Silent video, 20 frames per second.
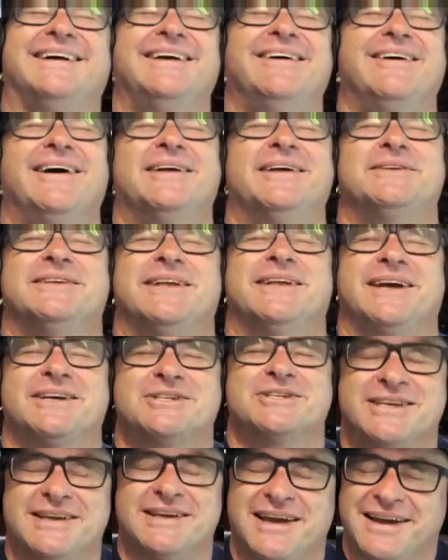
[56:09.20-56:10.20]
I did
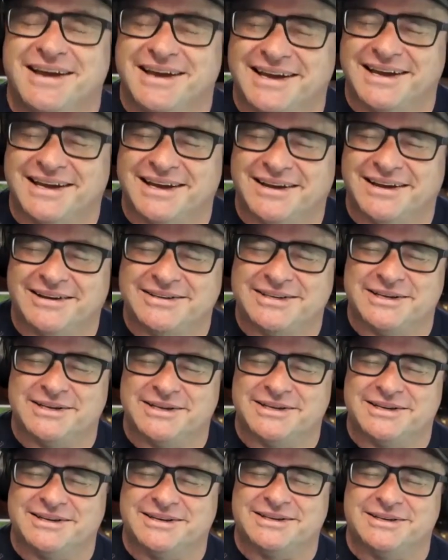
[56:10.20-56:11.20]
actually. I did
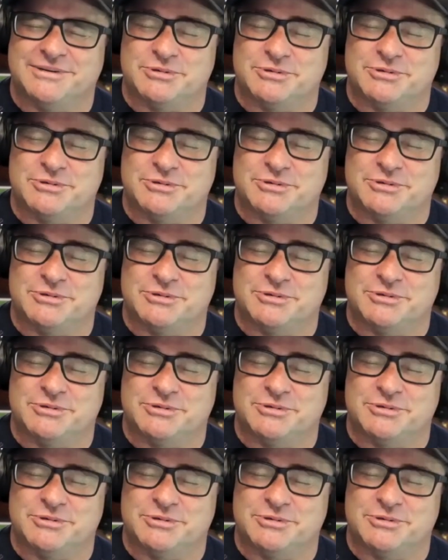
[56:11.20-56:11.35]
it